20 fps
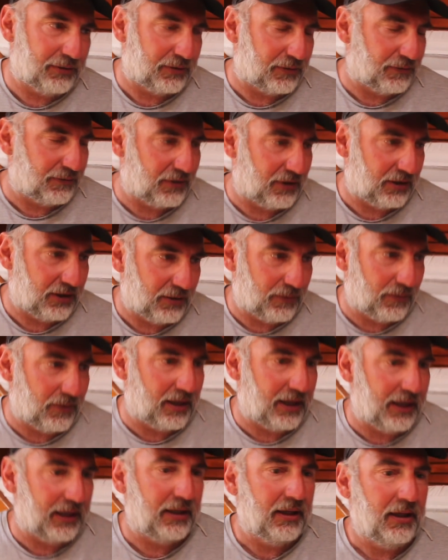you can furl it
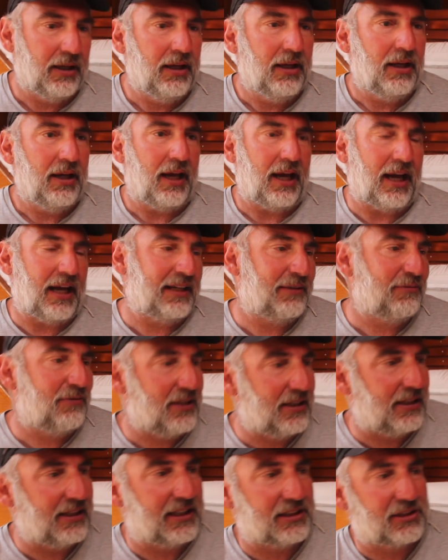away, and
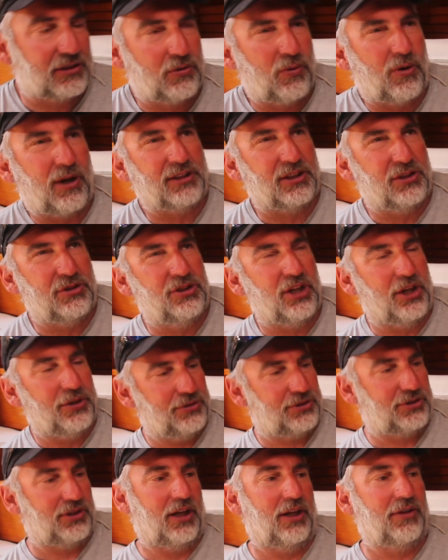it's quite a
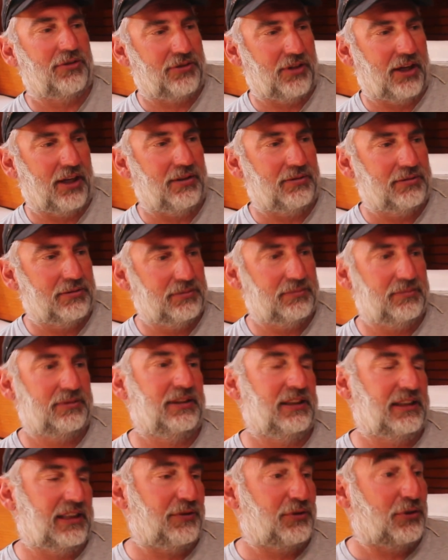docile sail.
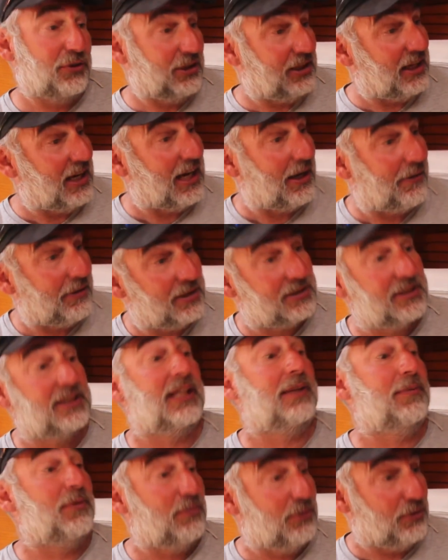It gives you the area to
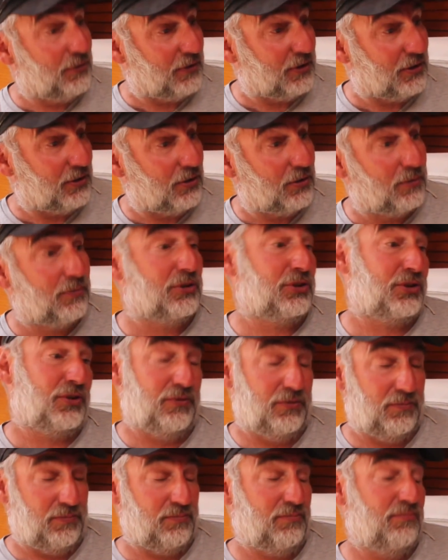keep you moving along, which
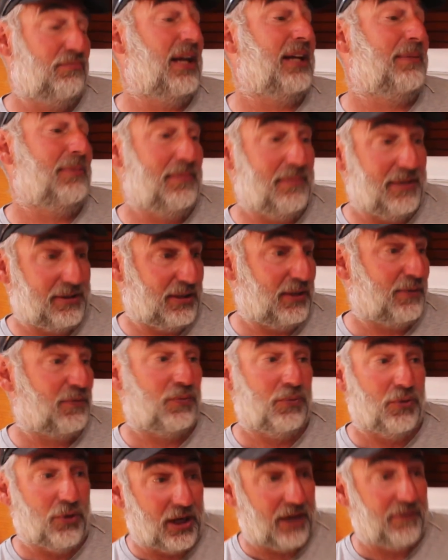you may be missing
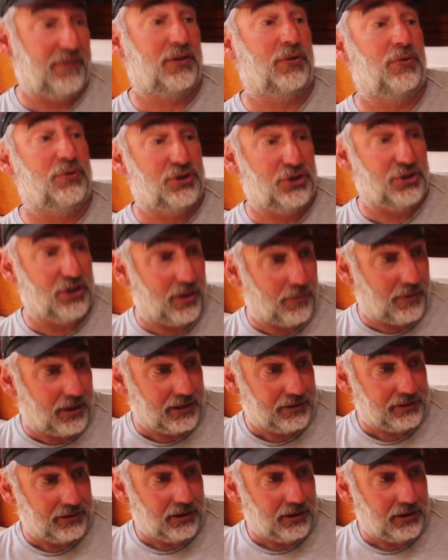from not having your genoa.